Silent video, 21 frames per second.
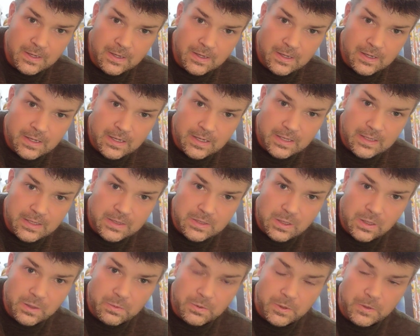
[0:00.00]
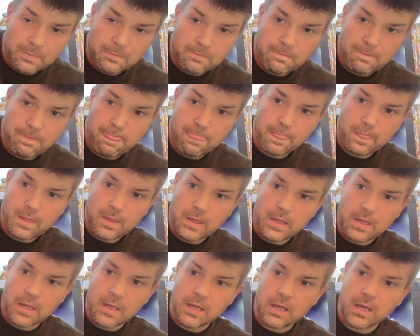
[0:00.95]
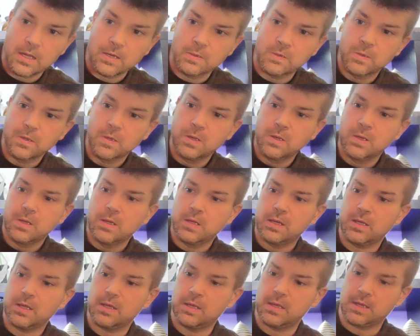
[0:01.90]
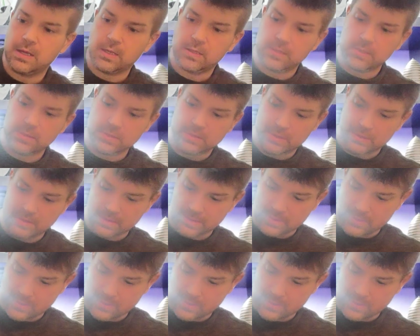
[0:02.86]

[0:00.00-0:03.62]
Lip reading: and it's silver, and this is,